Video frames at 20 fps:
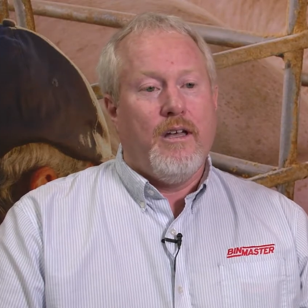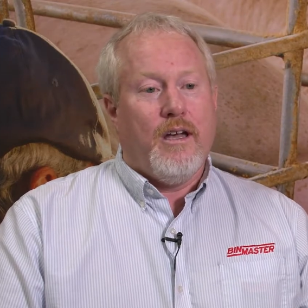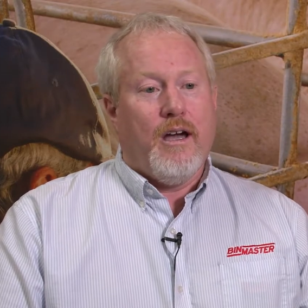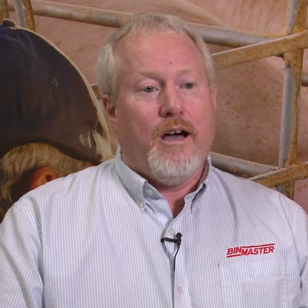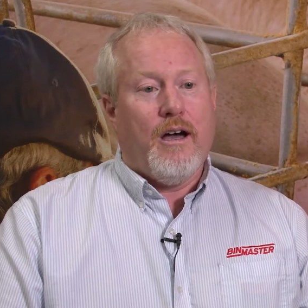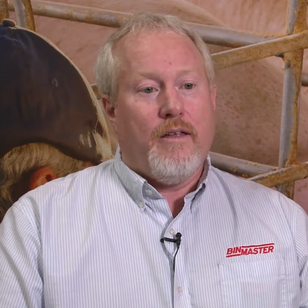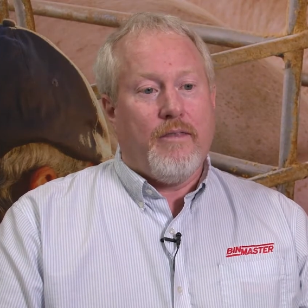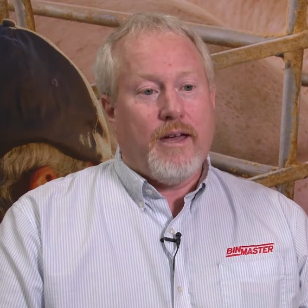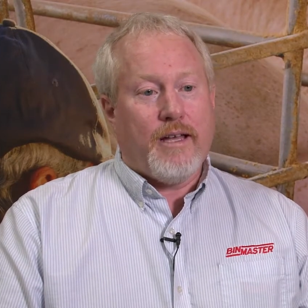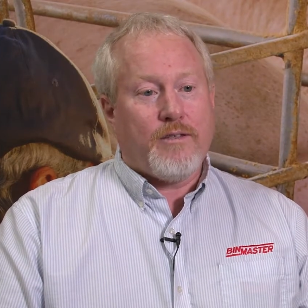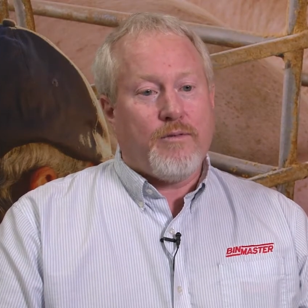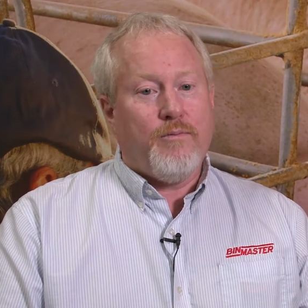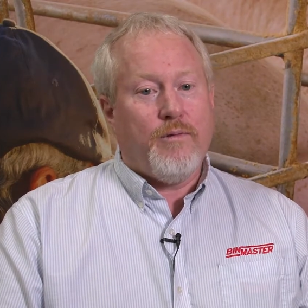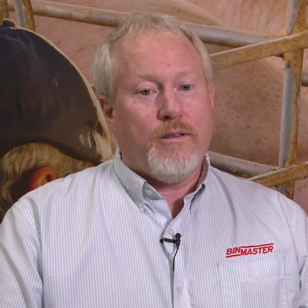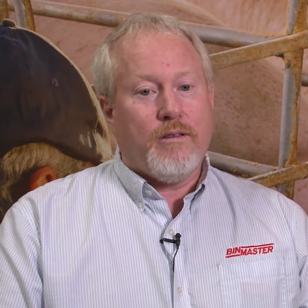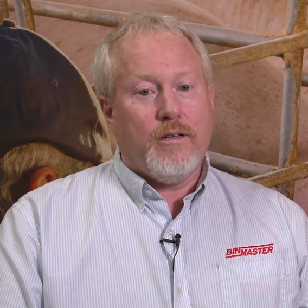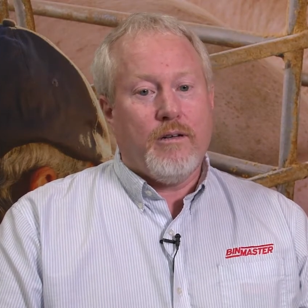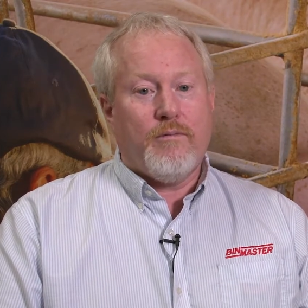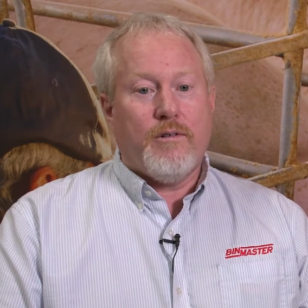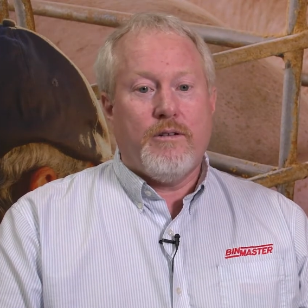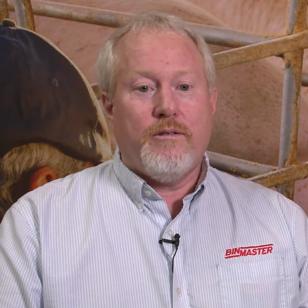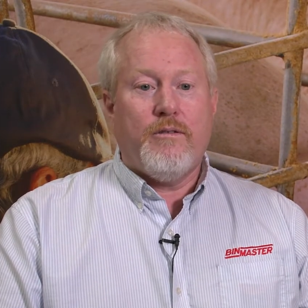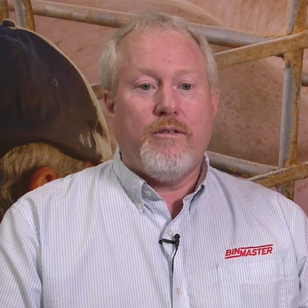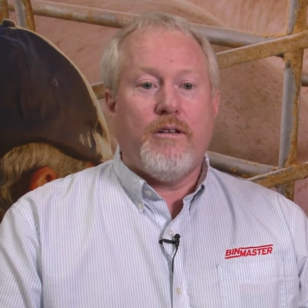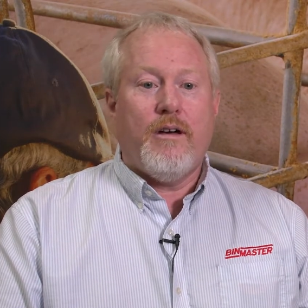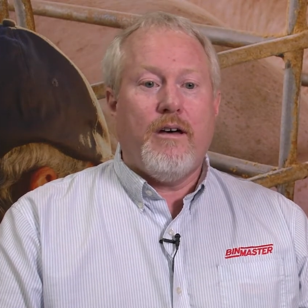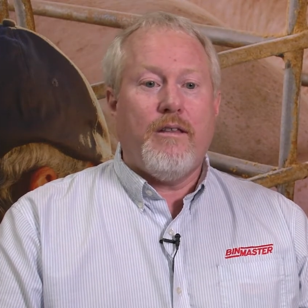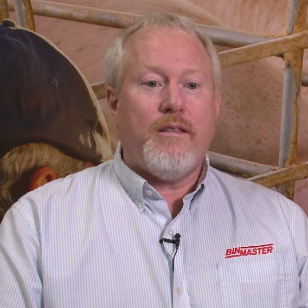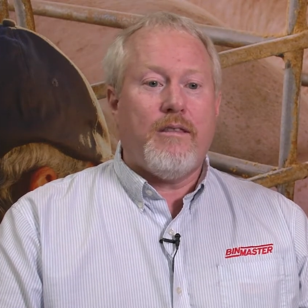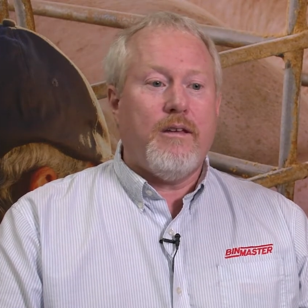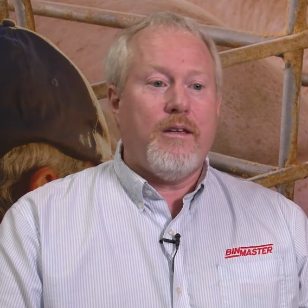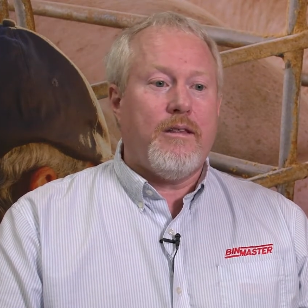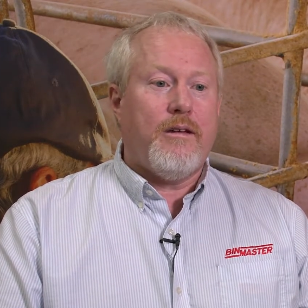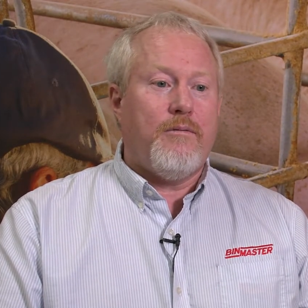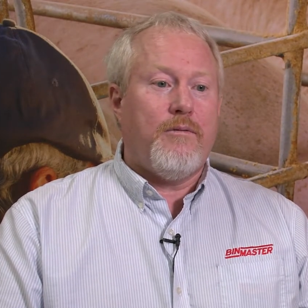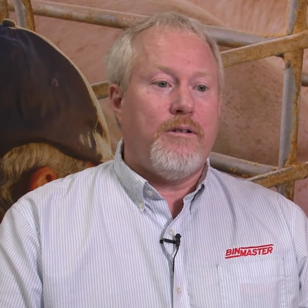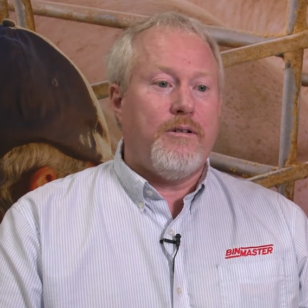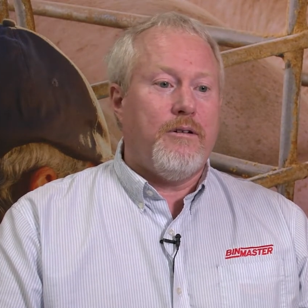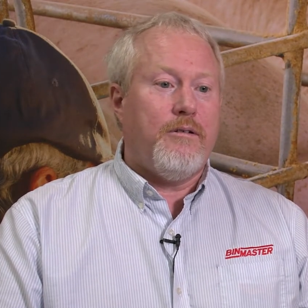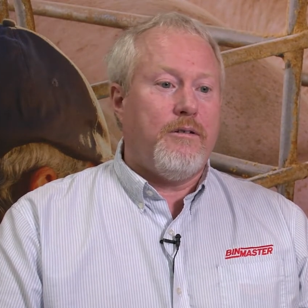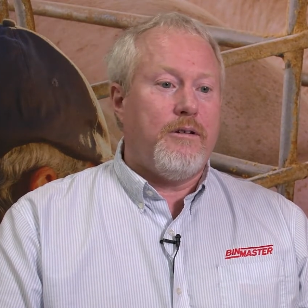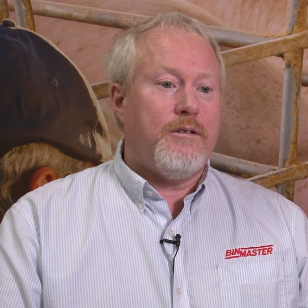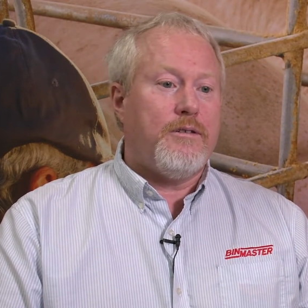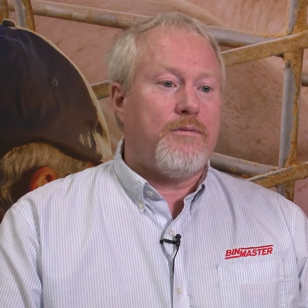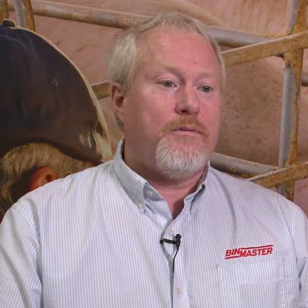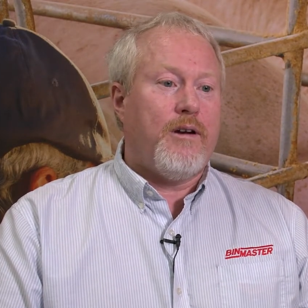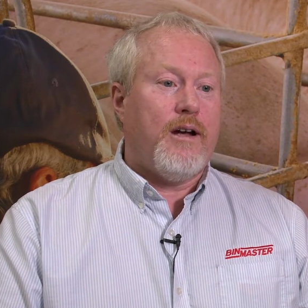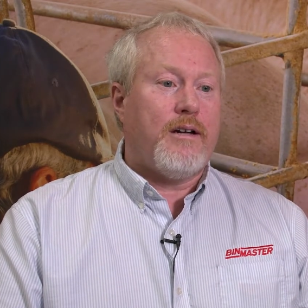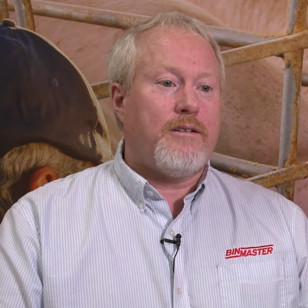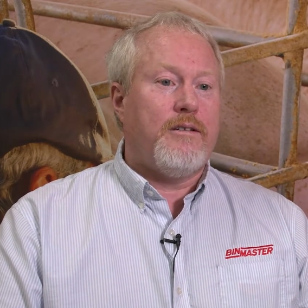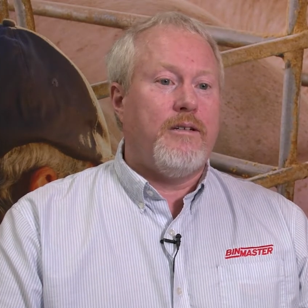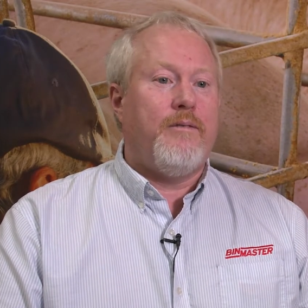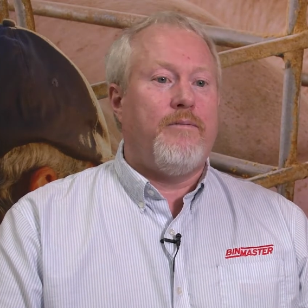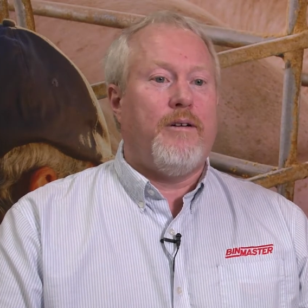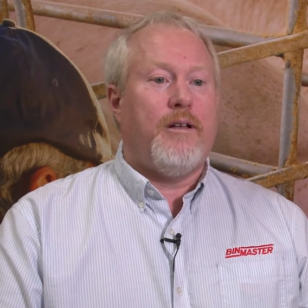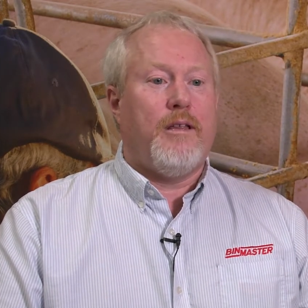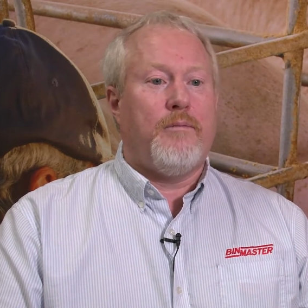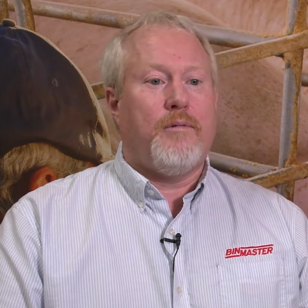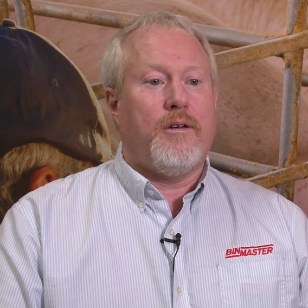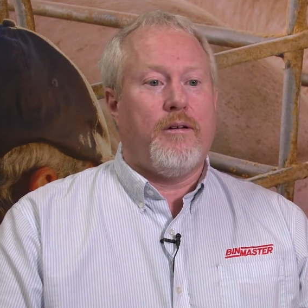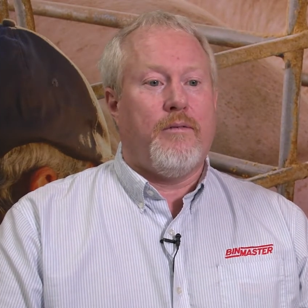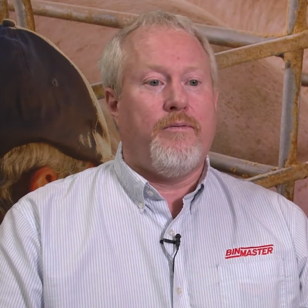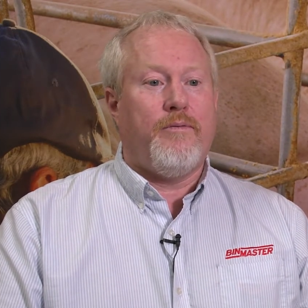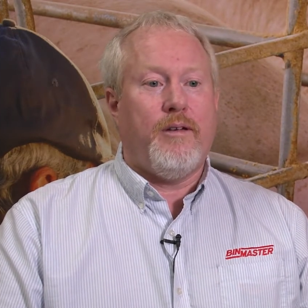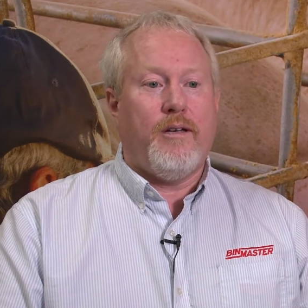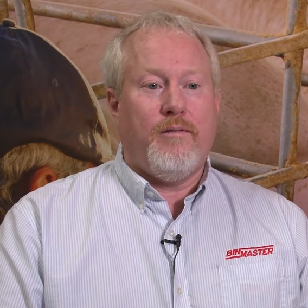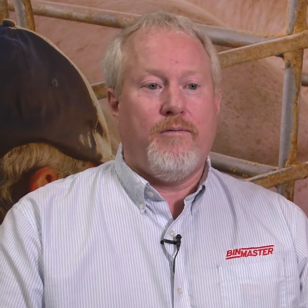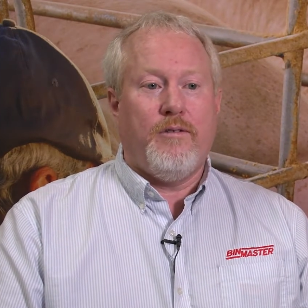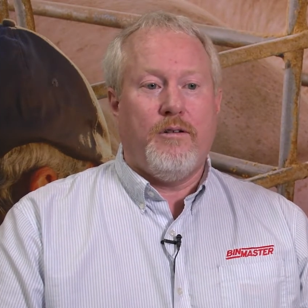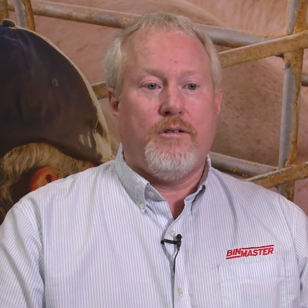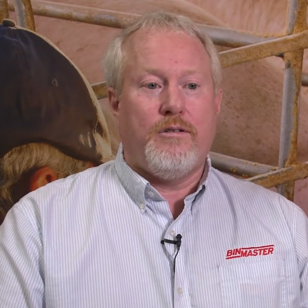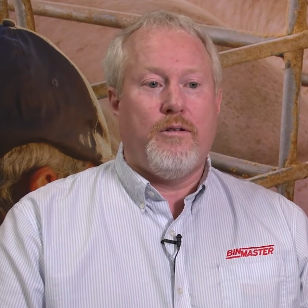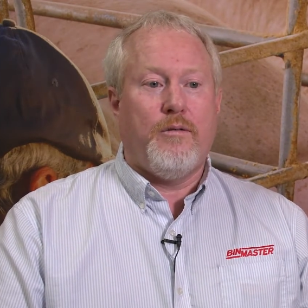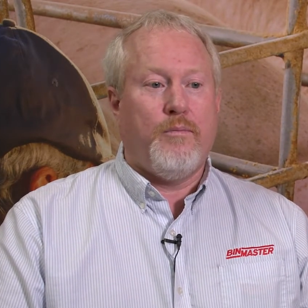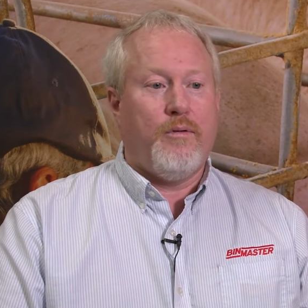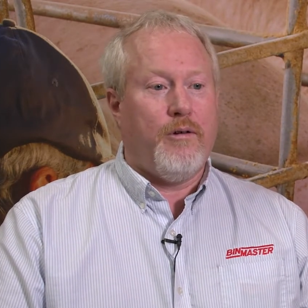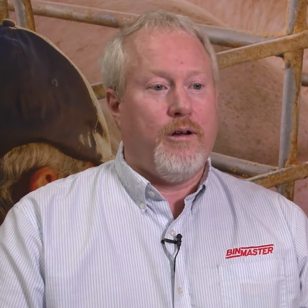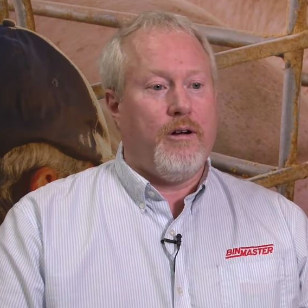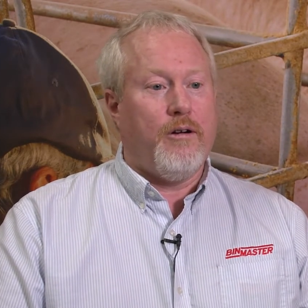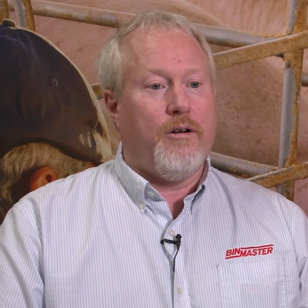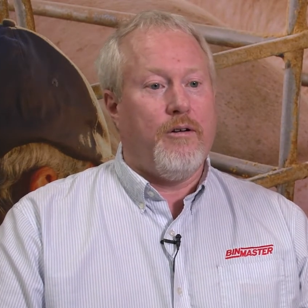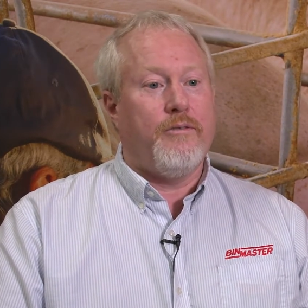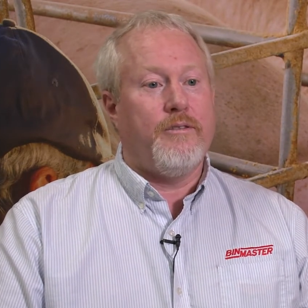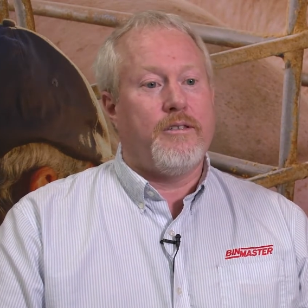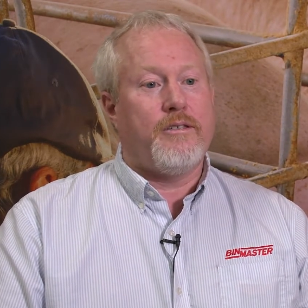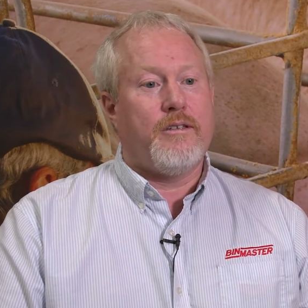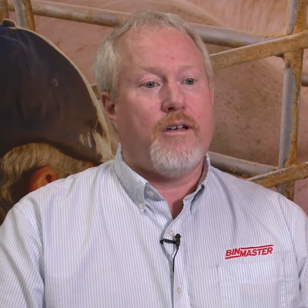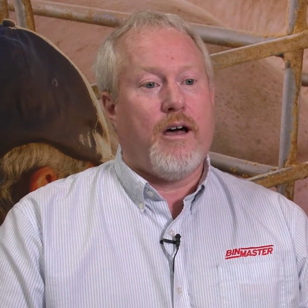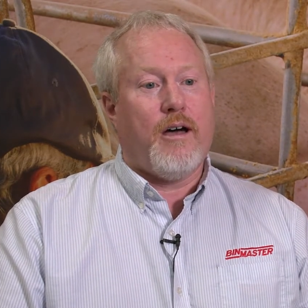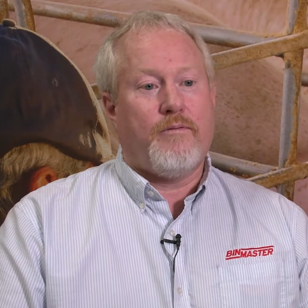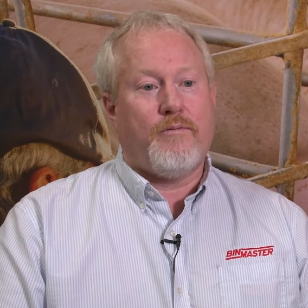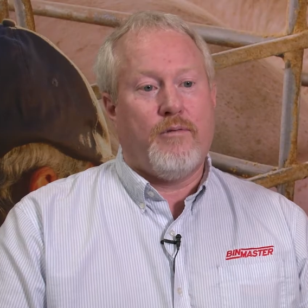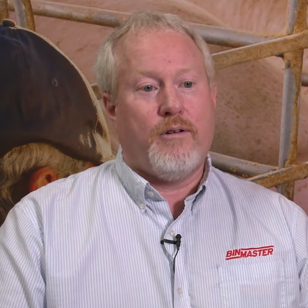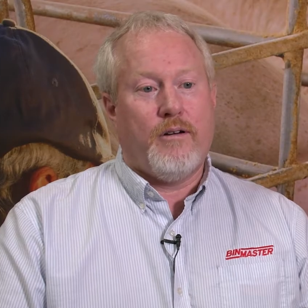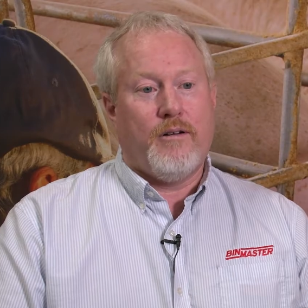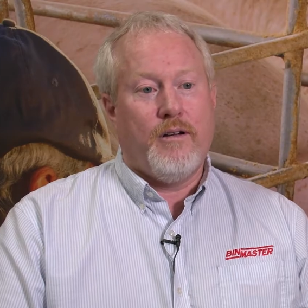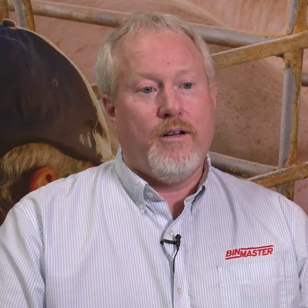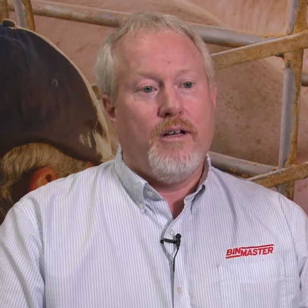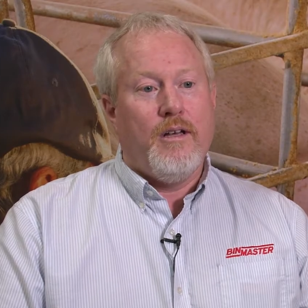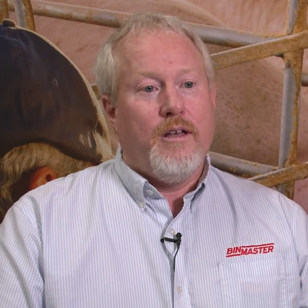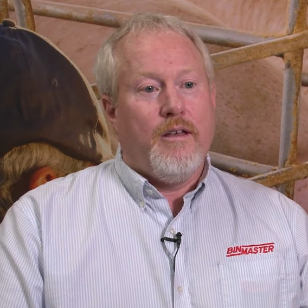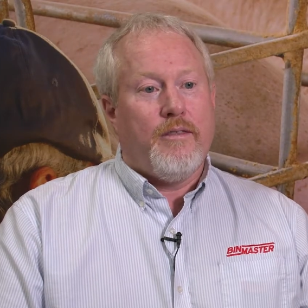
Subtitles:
That's one thing we're doing. The other thing that we're doing is we're actually developing a Feedview 2.0, the software